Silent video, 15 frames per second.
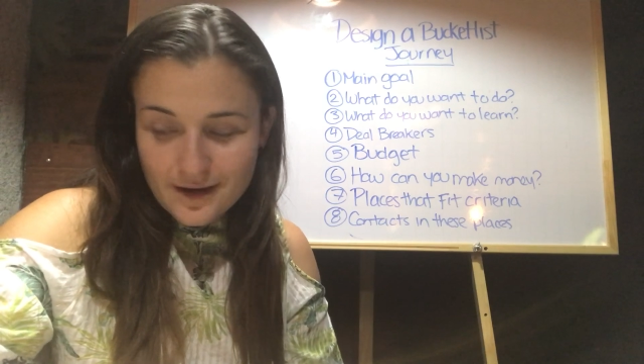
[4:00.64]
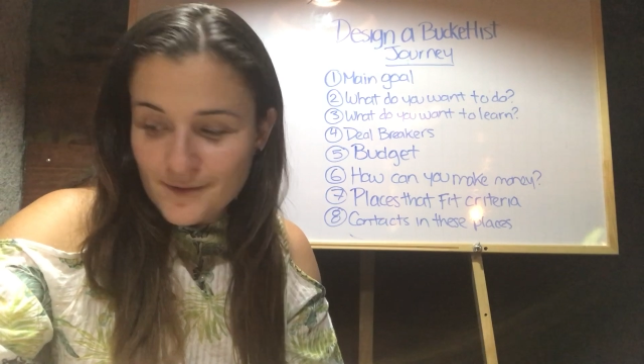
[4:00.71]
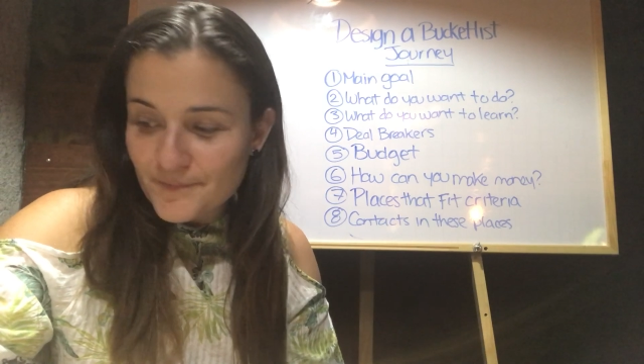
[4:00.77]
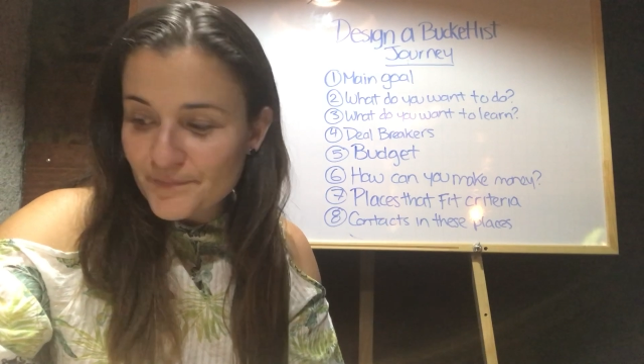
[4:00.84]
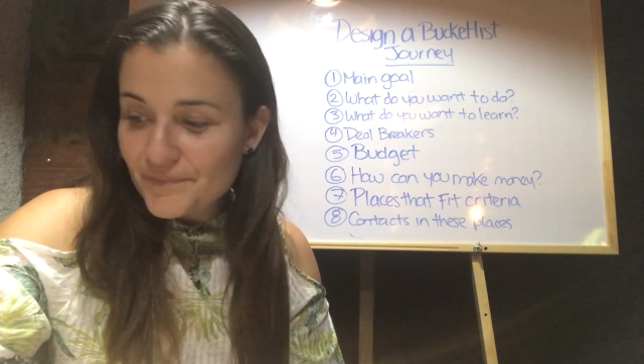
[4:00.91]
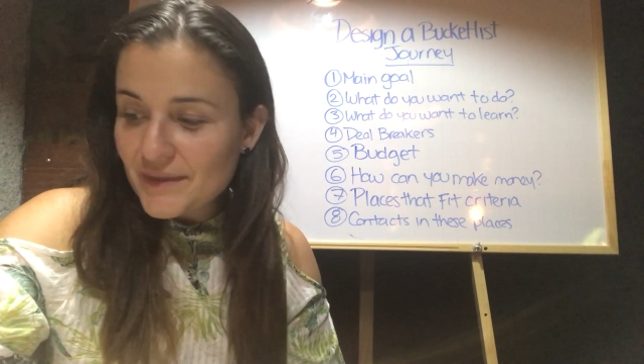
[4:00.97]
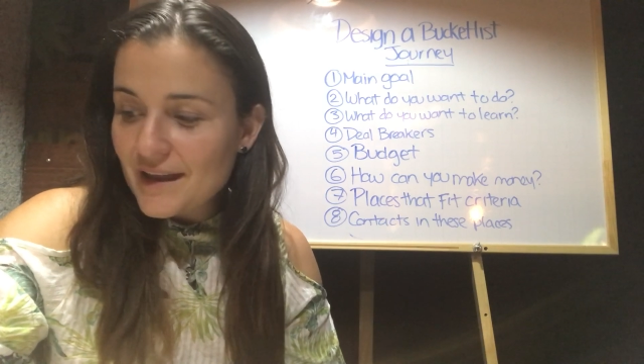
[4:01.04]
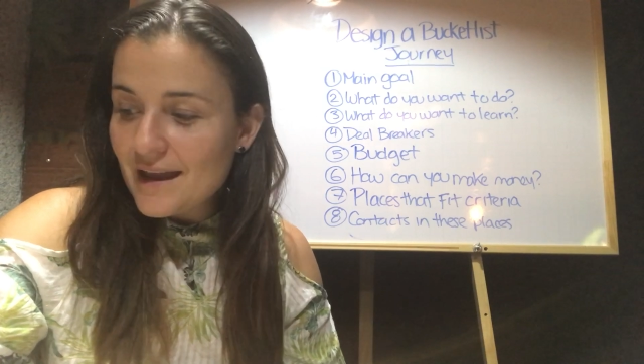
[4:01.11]
thing.
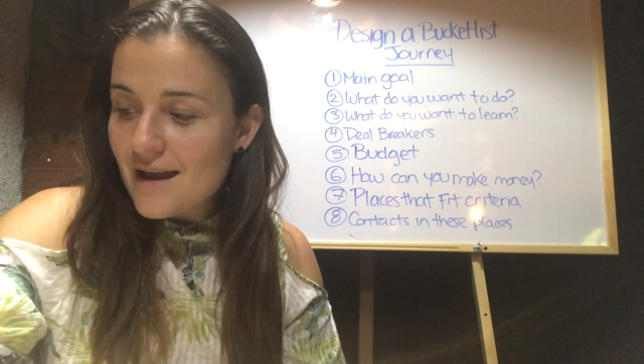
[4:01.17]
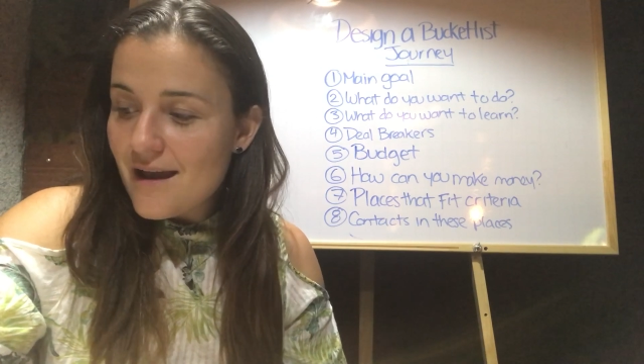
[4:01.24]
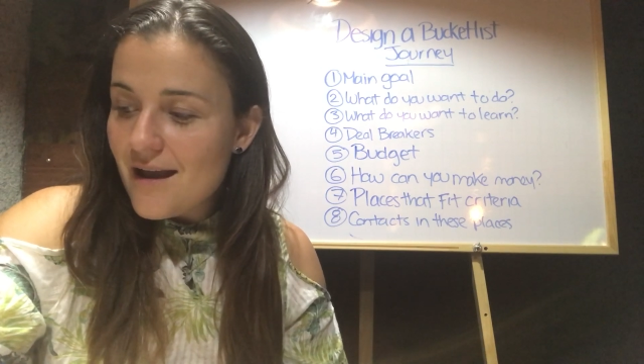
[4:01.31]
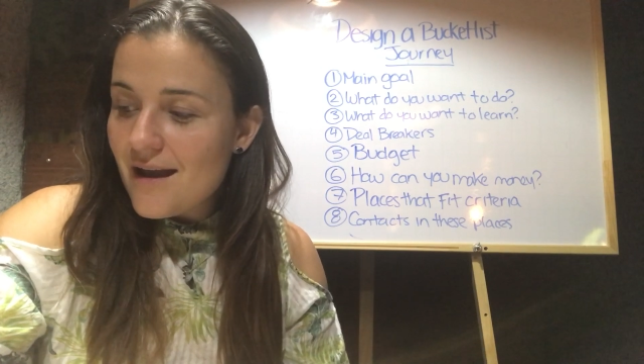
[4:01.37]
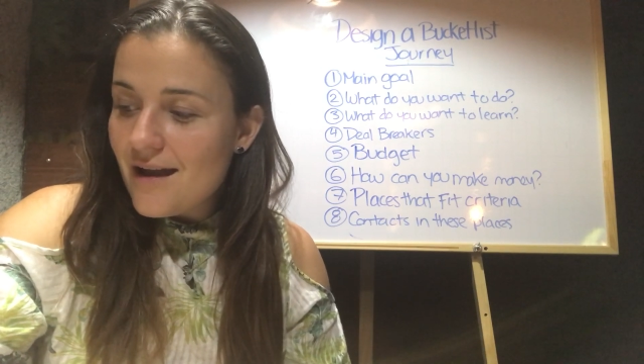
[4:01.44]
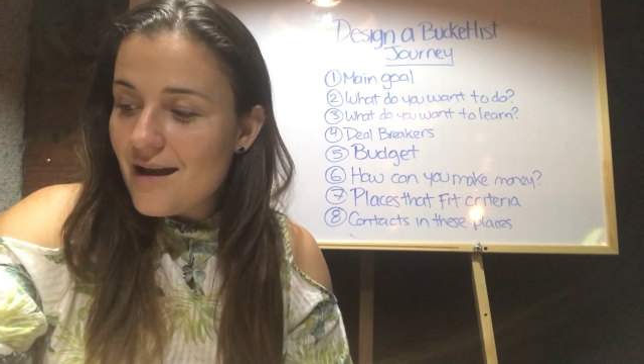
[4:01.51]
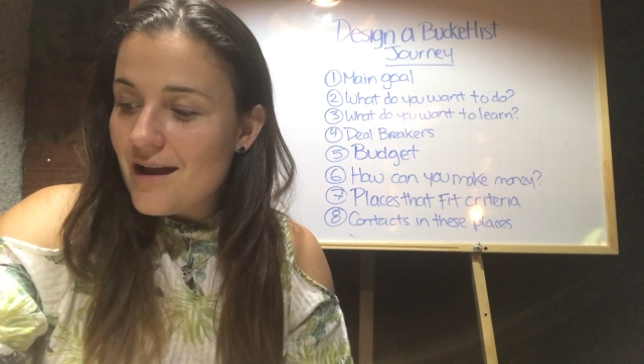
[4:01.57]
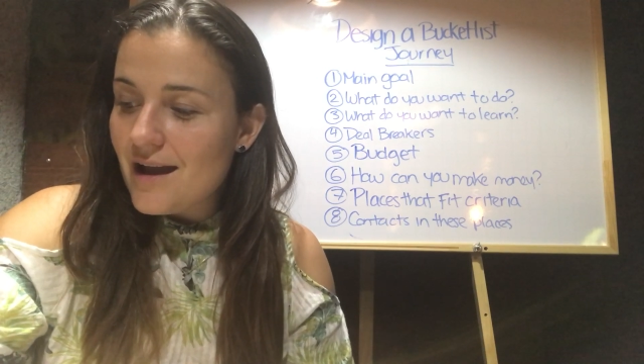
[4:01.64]

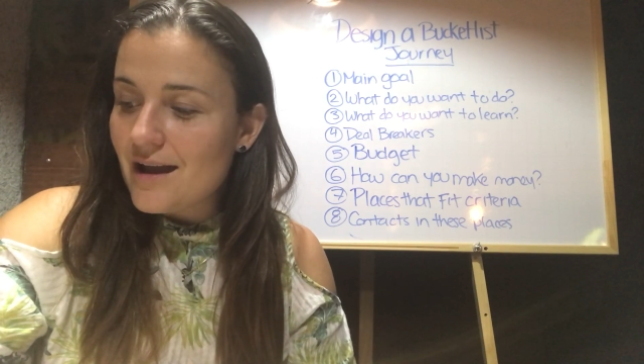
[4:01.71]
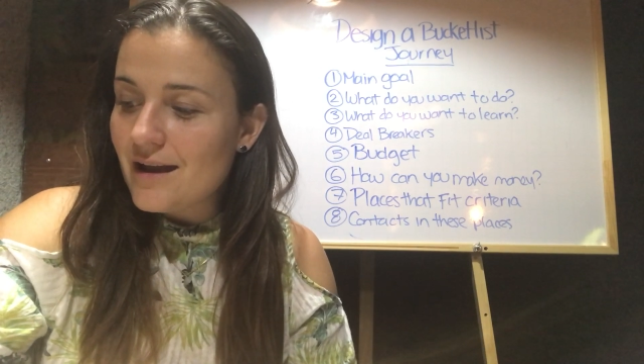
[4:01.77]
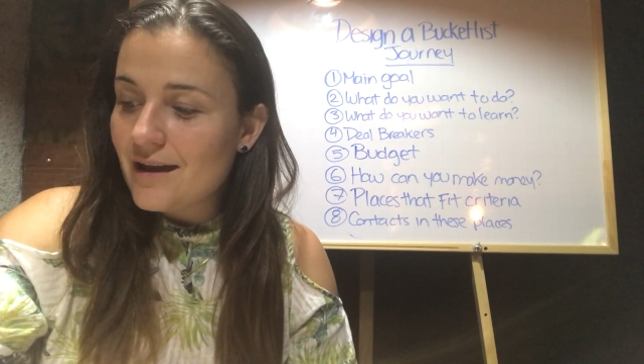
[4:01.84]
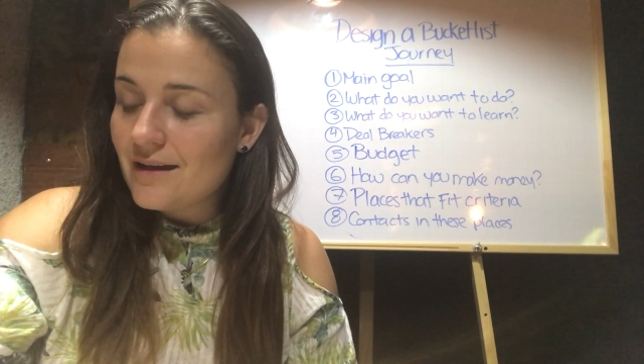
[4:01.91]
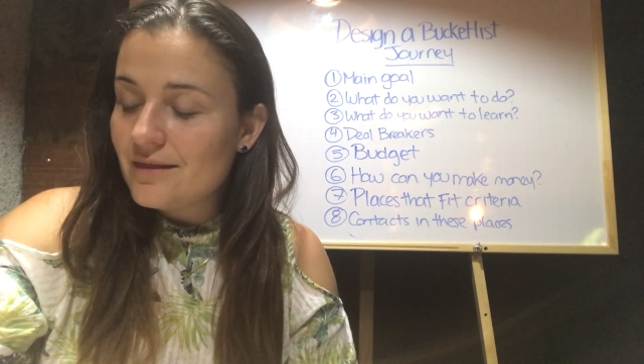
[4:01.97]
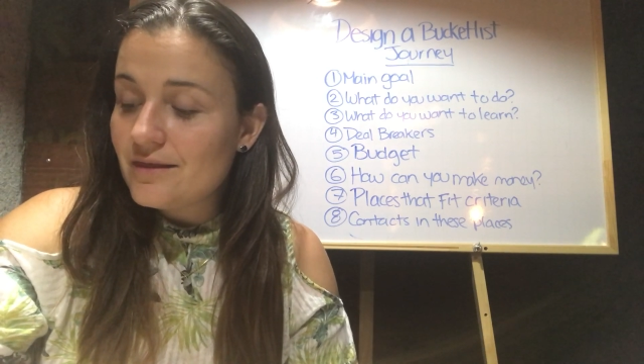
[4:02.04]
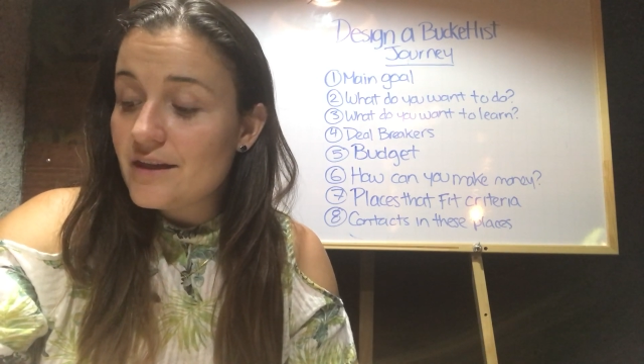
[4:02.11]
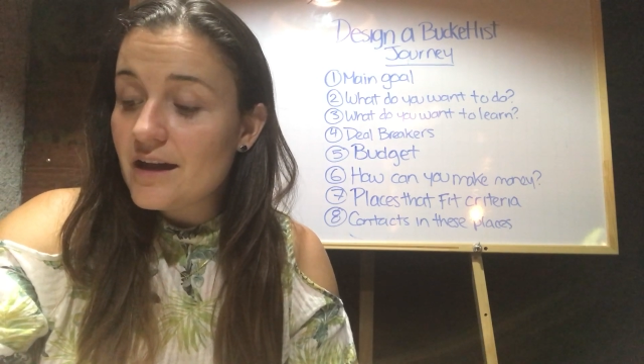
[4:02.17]

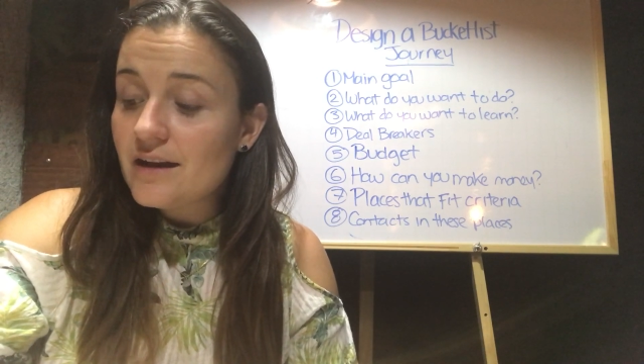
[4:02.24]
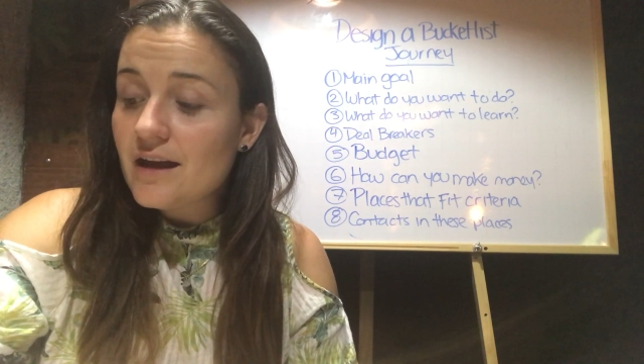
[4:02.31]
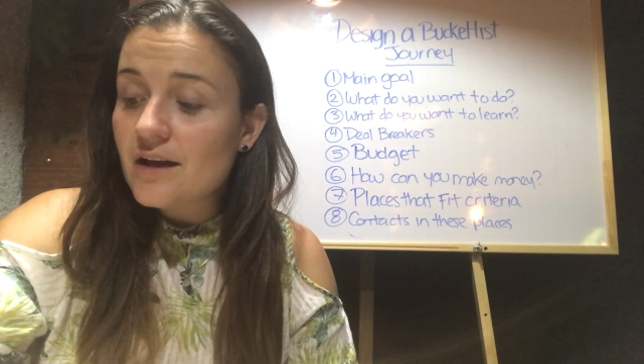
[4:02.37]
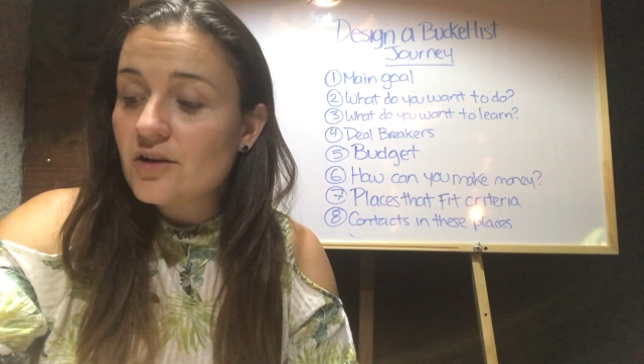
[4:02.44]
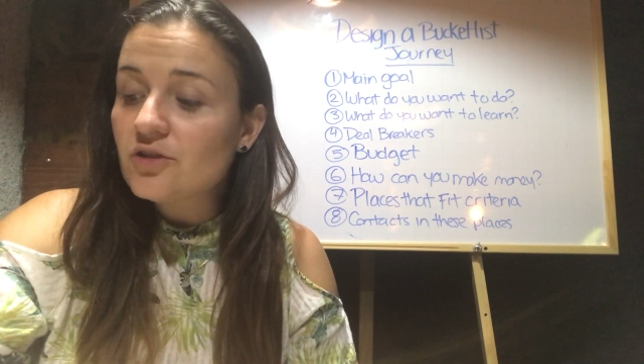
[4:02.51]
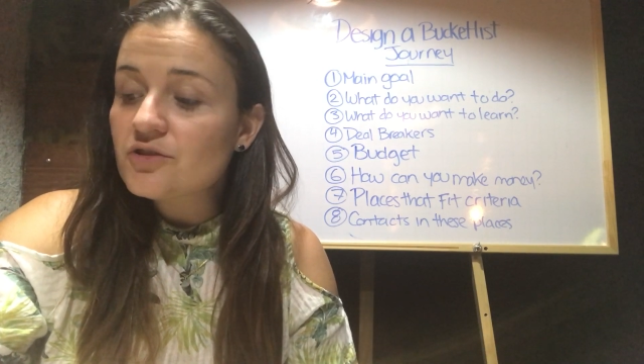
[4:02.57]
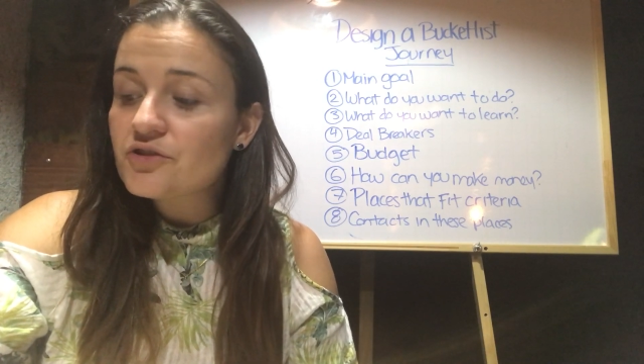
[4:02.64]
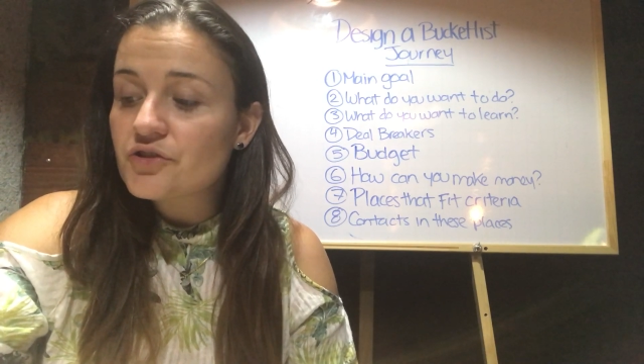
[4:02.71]
And then
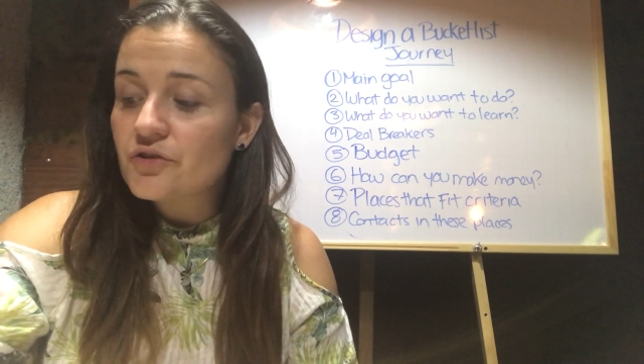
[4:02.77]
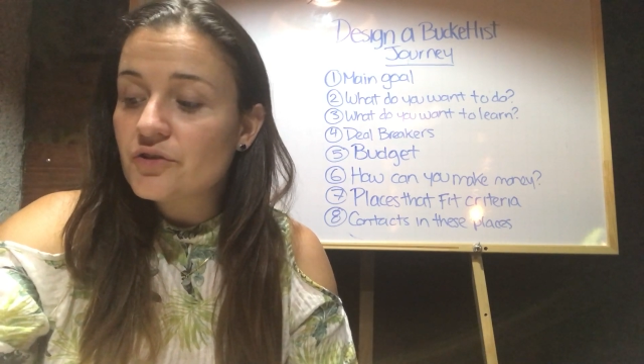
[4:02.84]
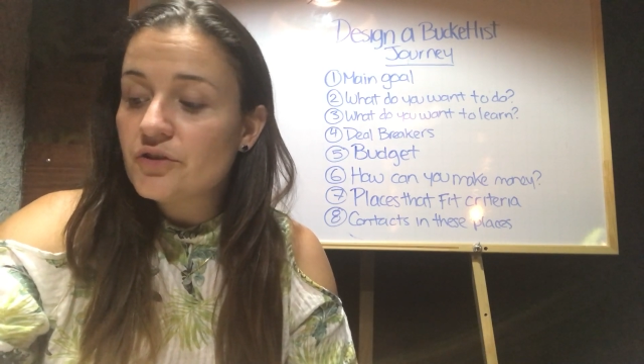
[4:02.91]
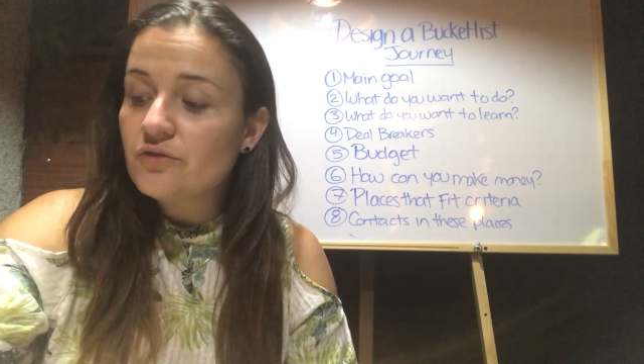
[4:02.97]
I also